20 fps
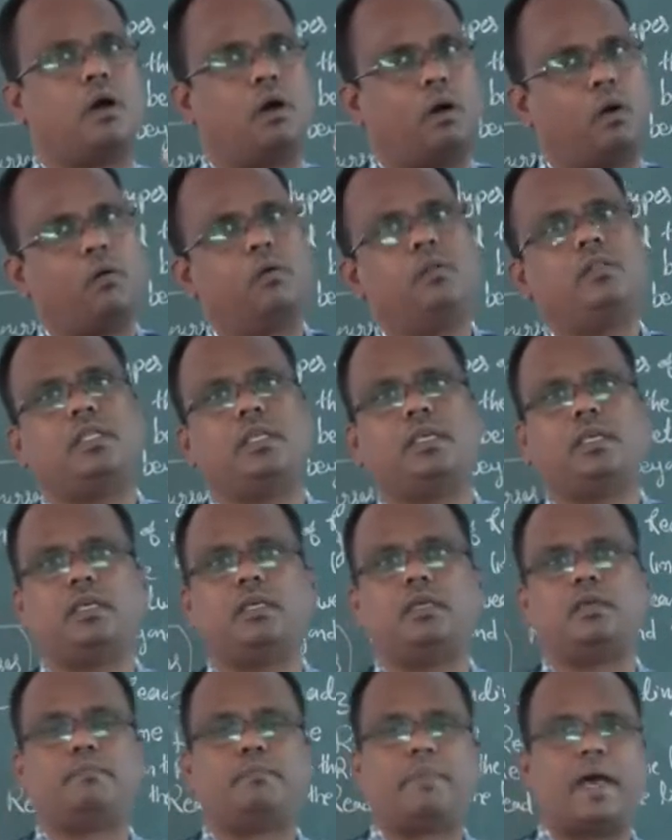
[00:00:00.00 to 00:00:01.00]
all
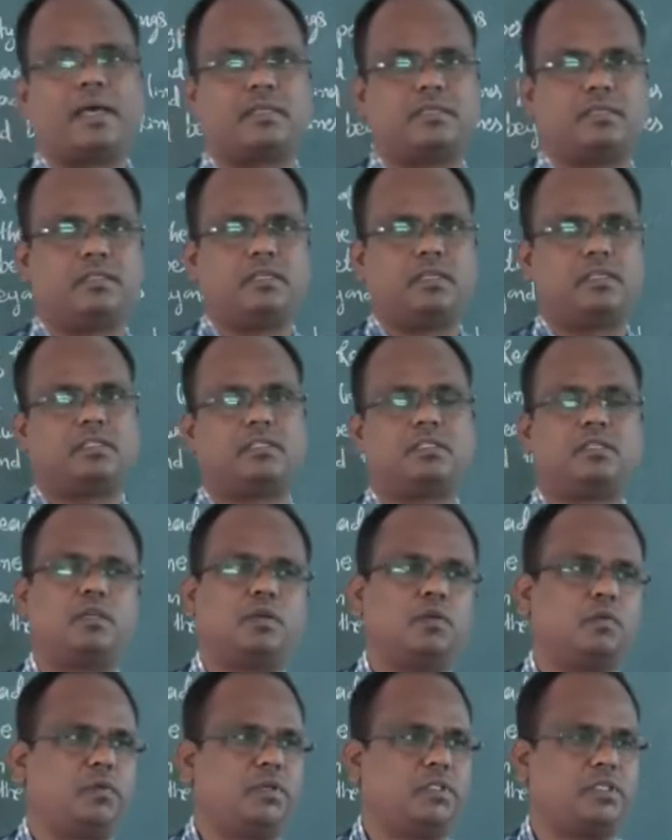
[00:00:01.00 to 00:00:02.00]
the passages
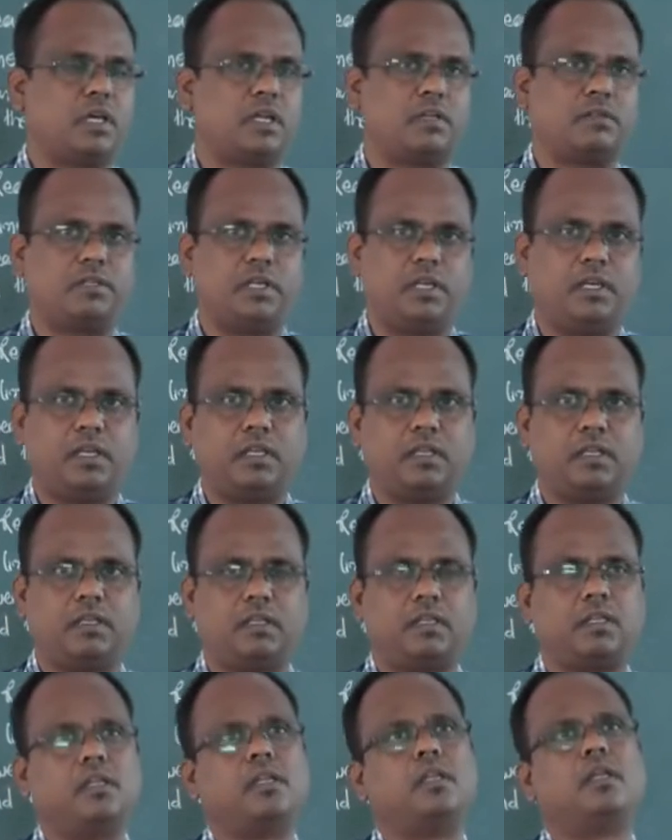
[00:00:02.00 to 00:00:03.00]
which are
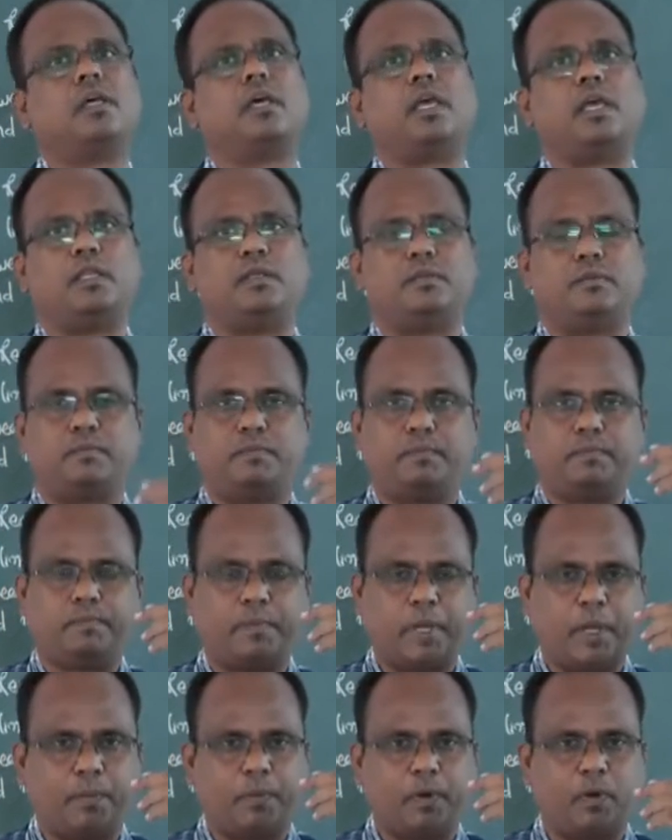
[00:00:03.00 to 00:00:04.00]
taken in
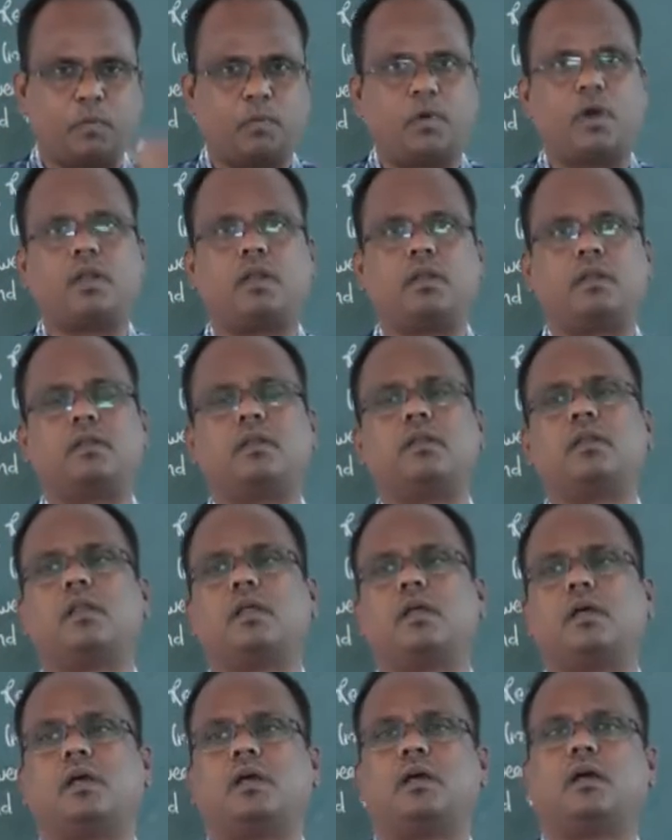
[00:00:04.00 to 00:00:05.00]
paper
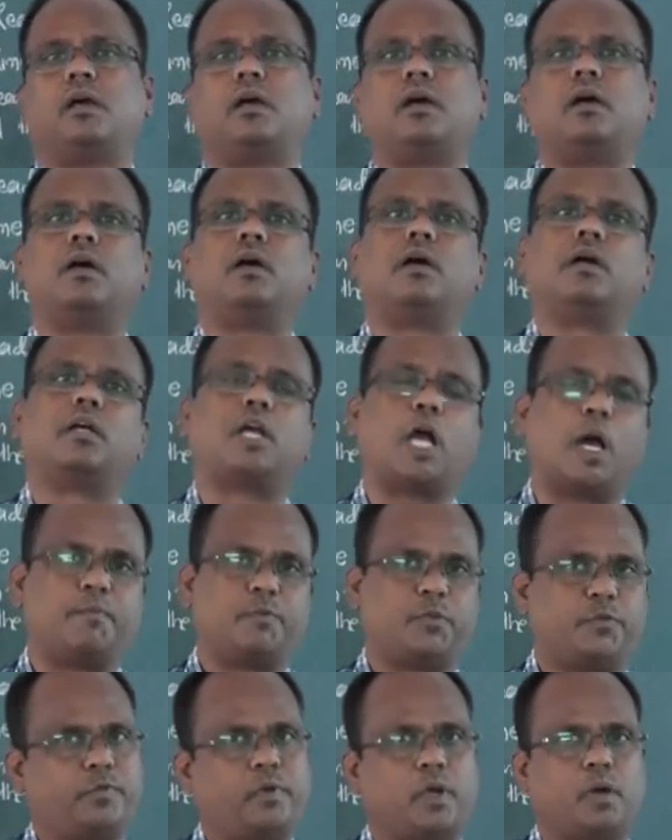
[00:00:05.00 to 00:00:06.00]
1
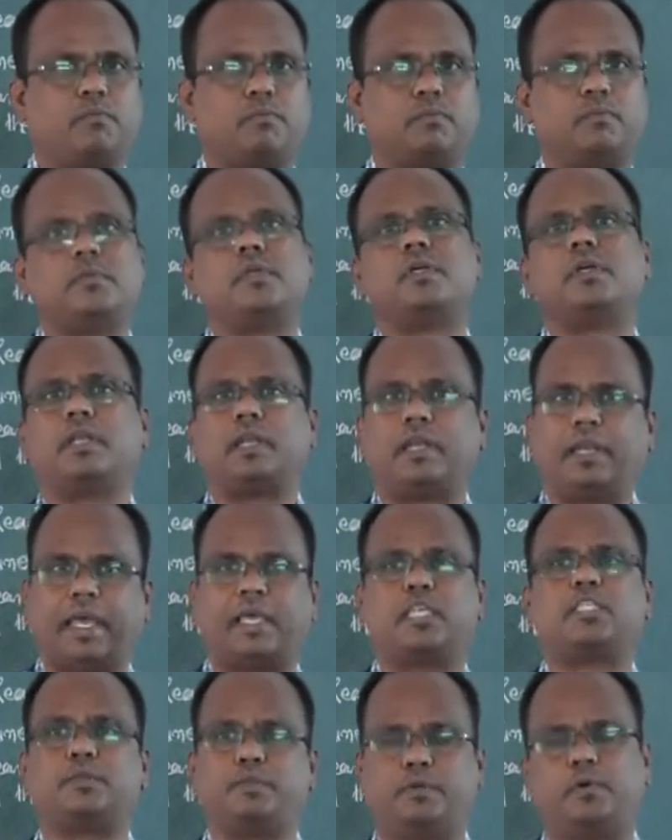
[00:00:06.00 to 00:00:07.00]
comes from
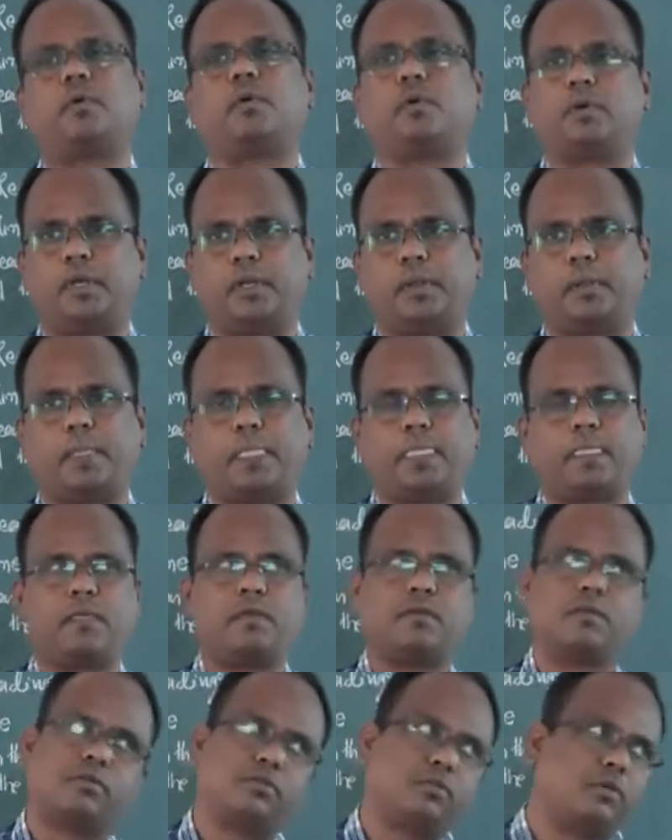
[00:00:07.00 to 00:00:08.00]
textbook only.
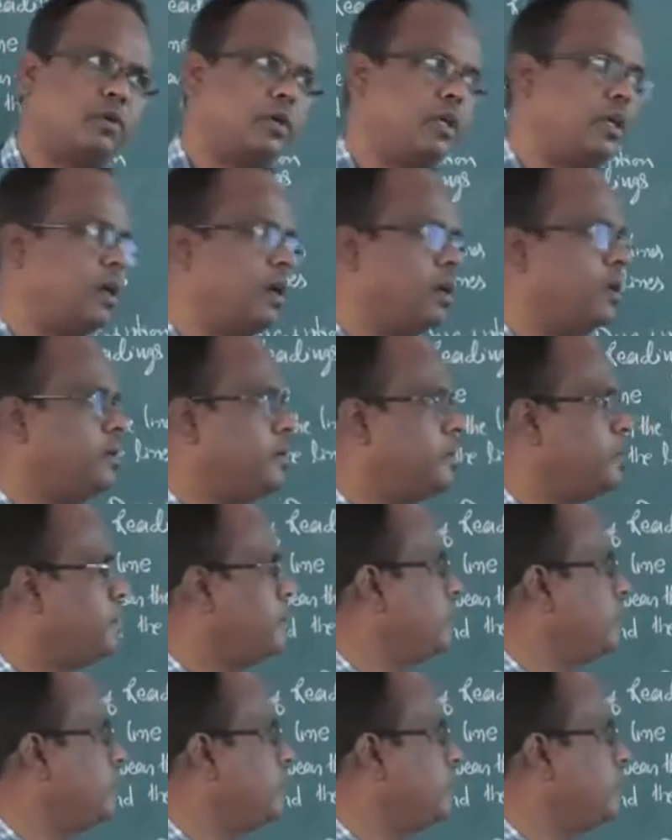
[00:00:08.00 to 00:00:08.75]
So here,